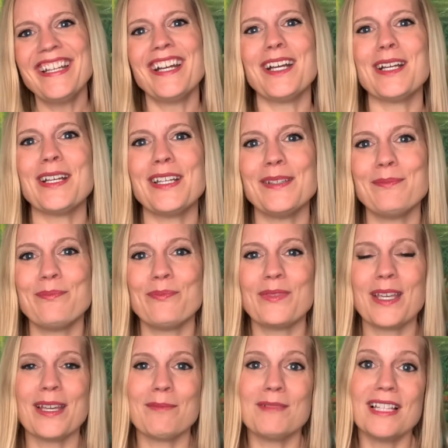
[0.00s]
I'm
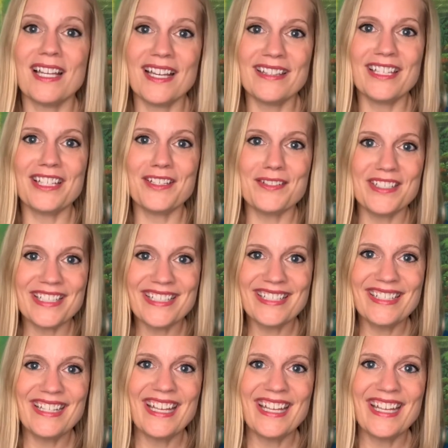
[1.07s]
glad that you did,